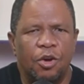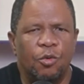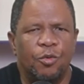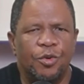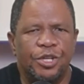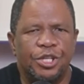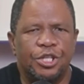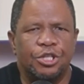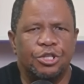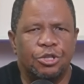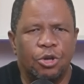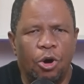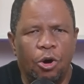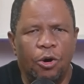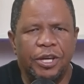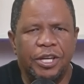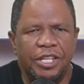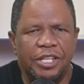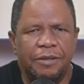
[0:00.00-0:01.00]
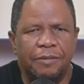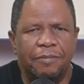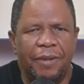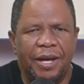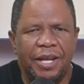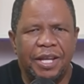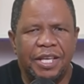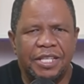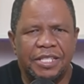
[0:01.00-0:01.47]
which saw it
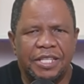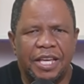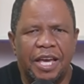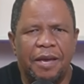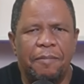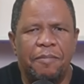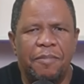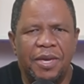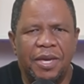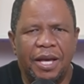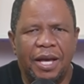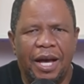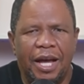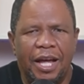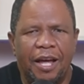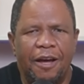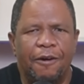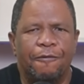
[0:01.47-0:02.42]
manage a meager